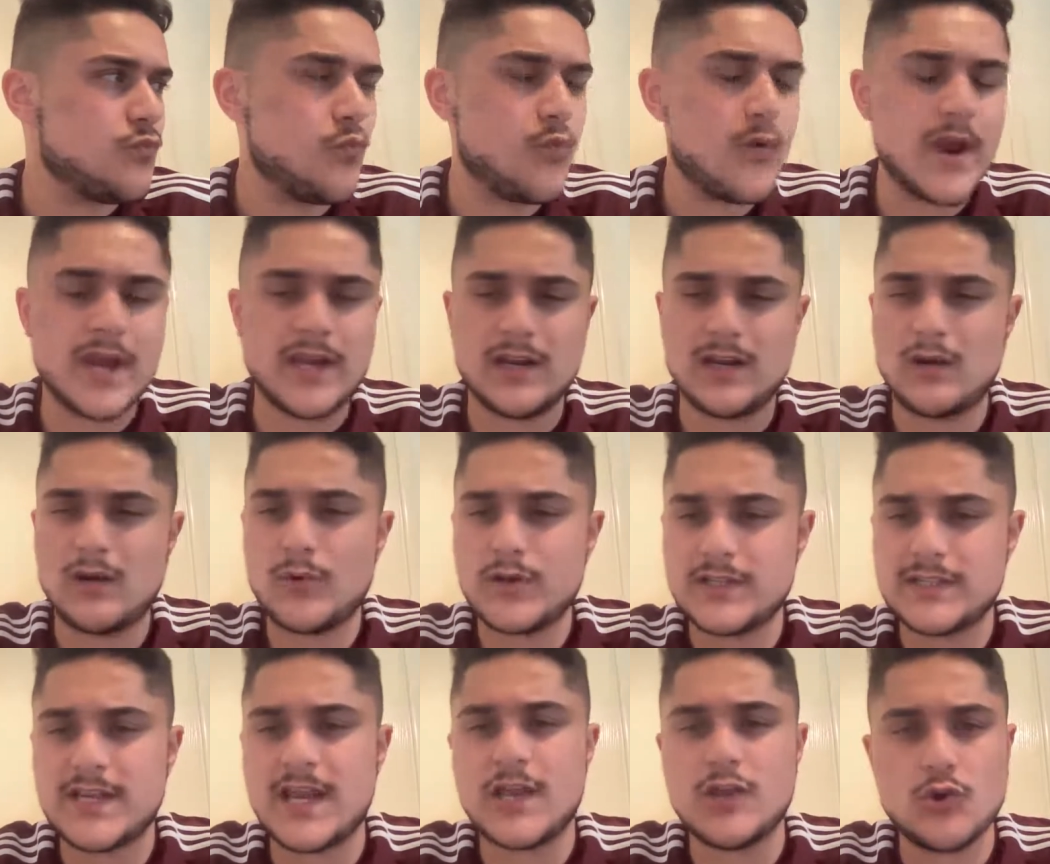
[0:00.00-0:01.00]
weird and I
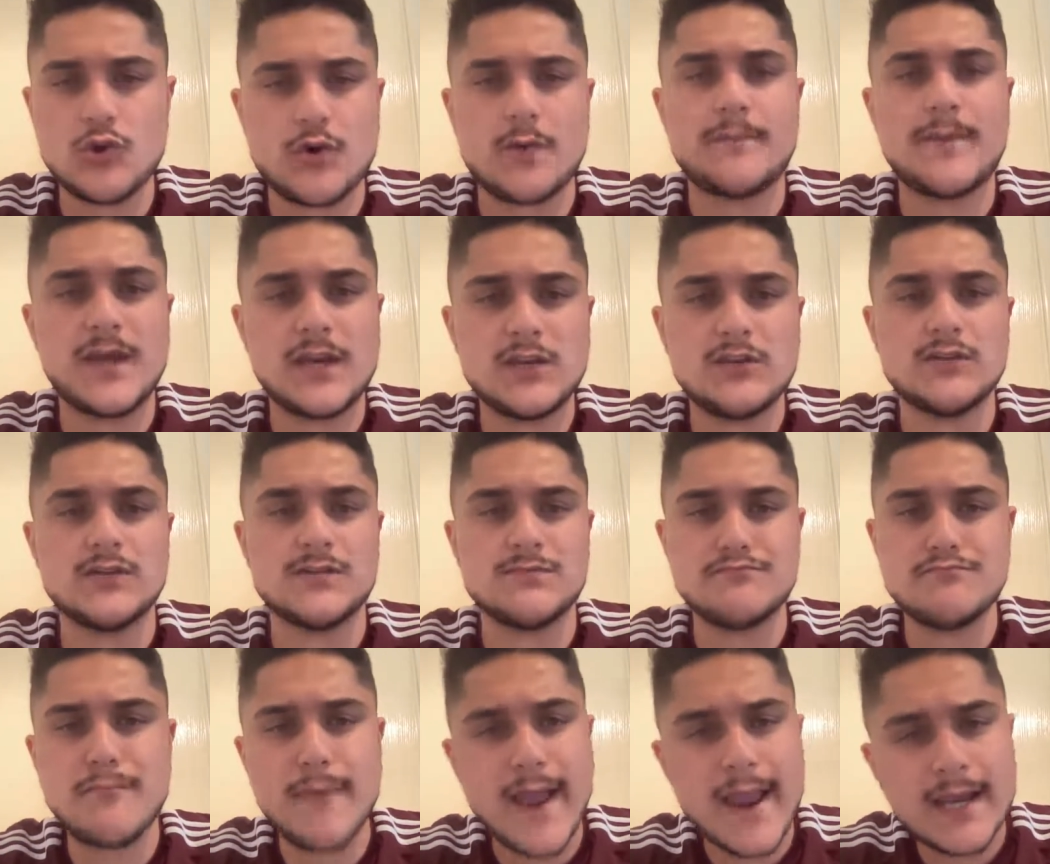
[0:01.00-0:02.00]
wanted to get your
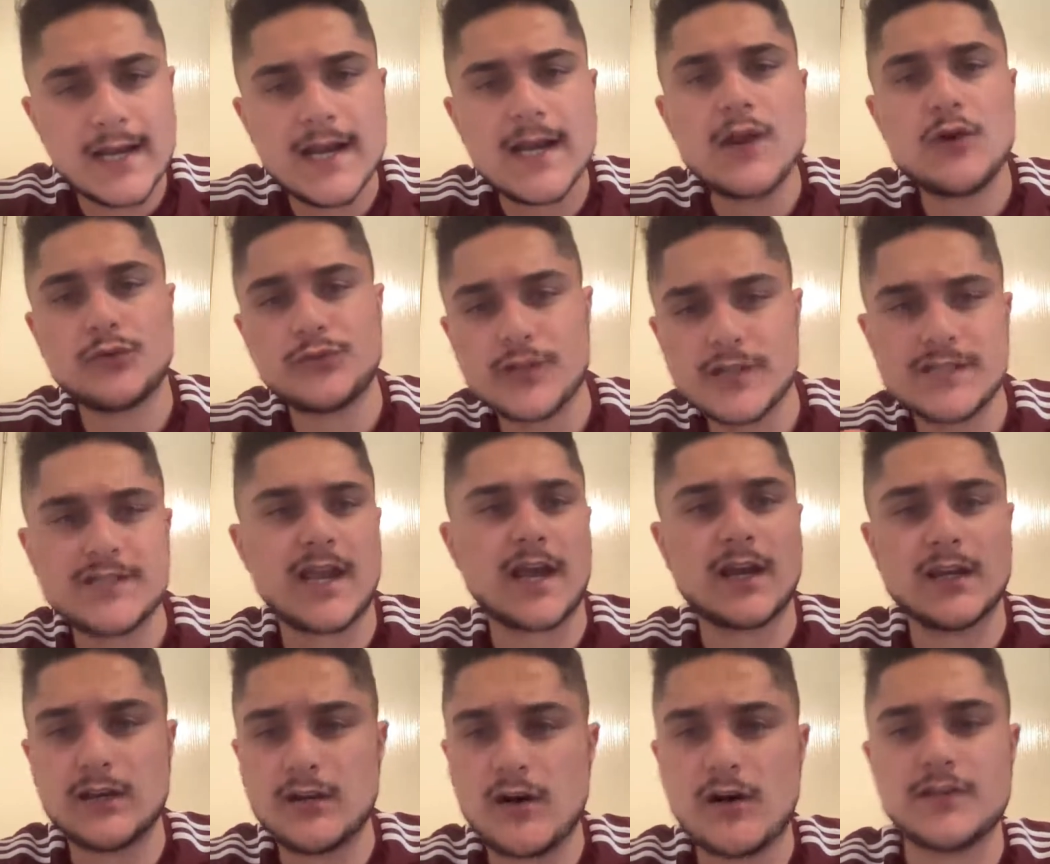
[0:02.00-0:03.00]
opinions mainly on the
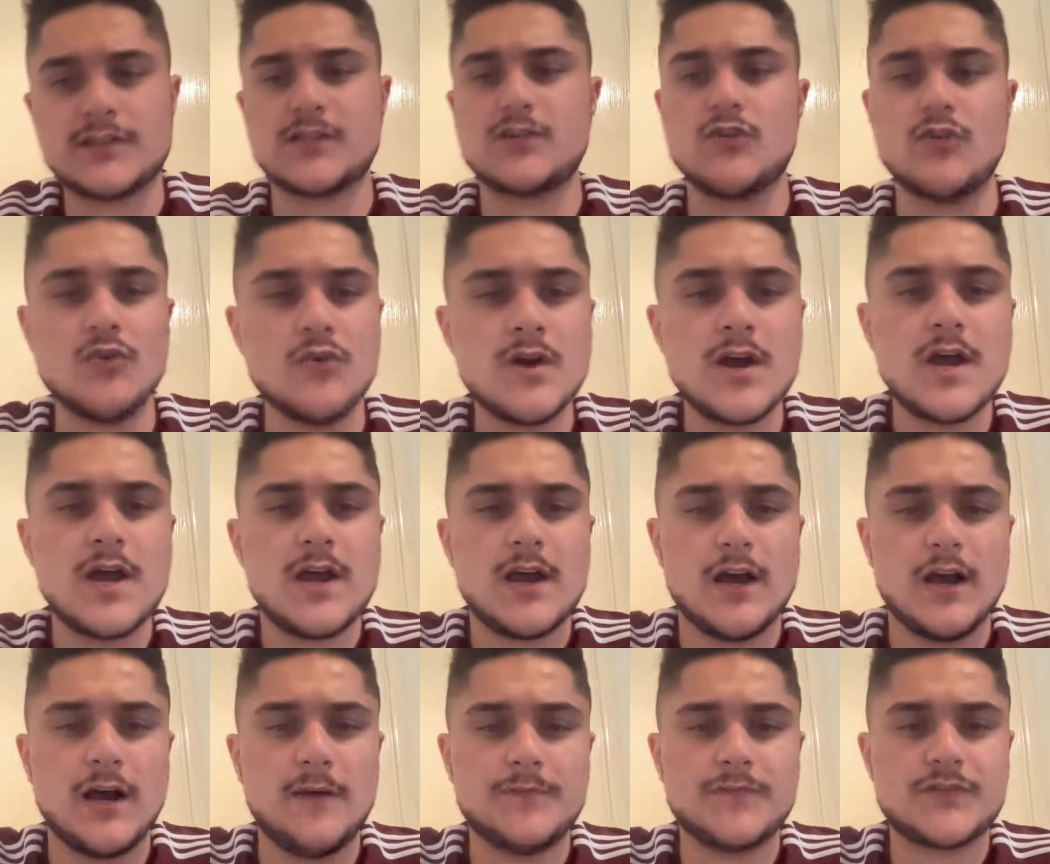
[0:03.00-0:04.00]
second article.
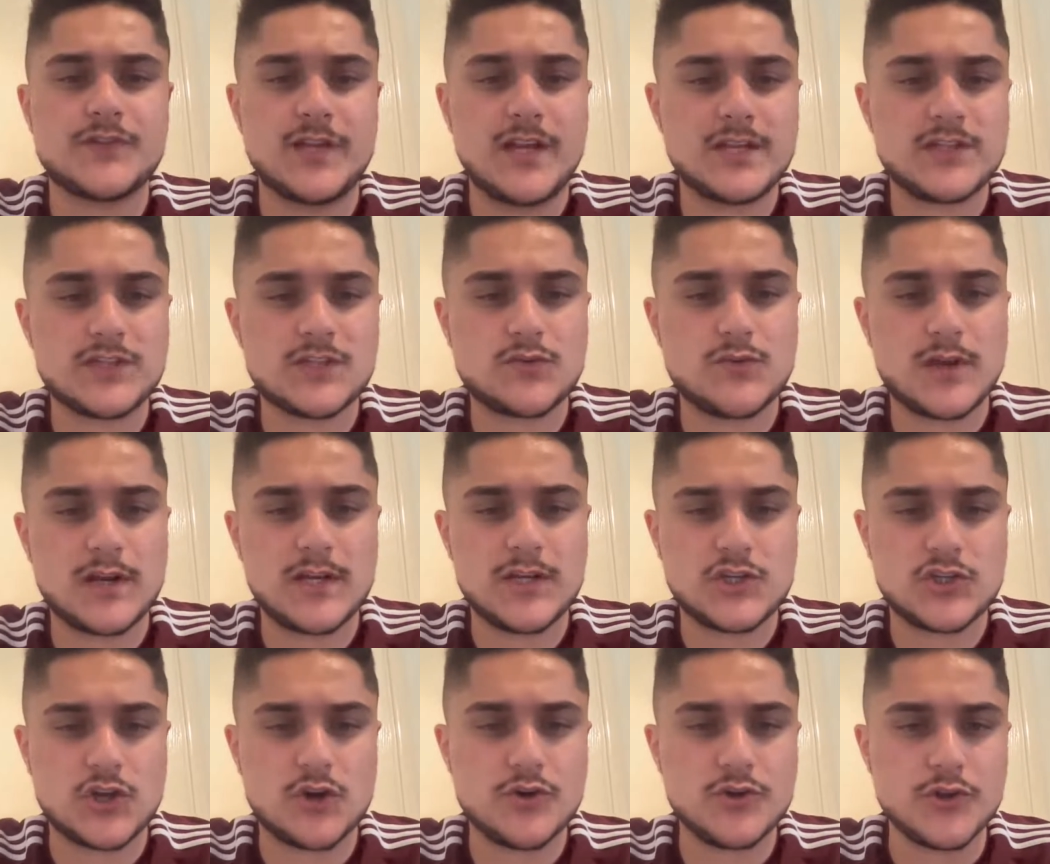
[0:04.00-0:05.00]
So let's just
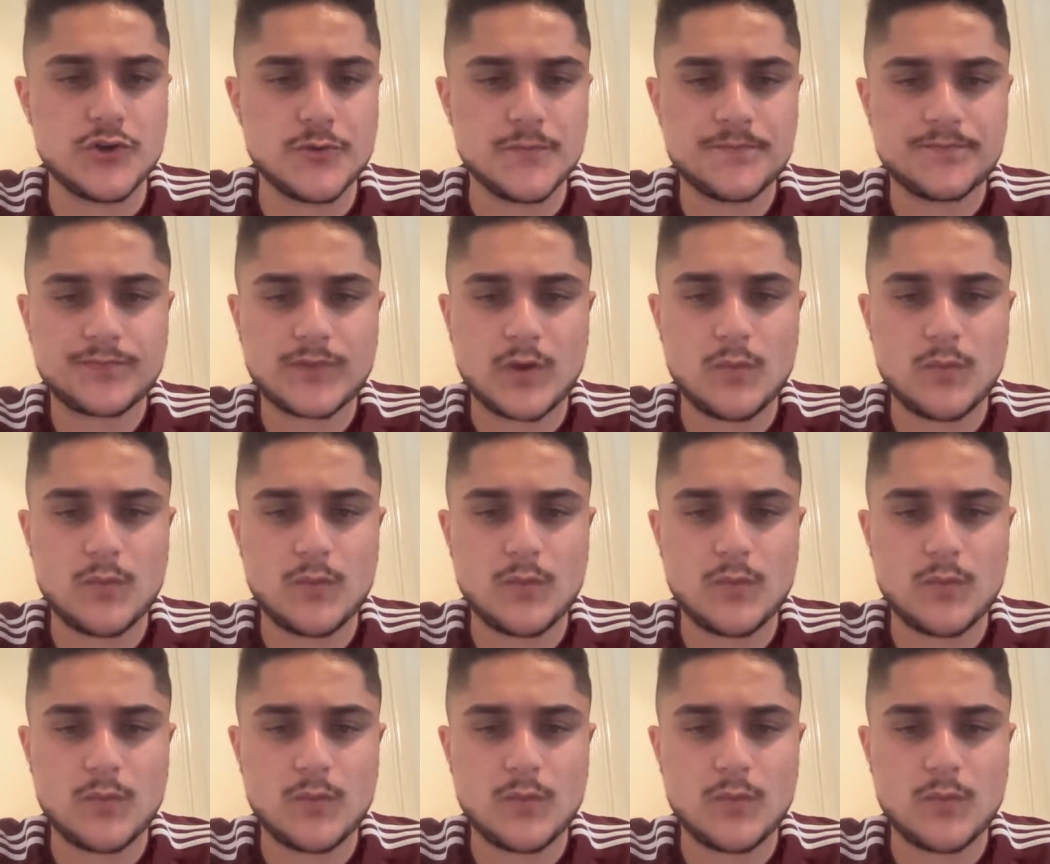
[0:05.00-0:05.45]
quickly show you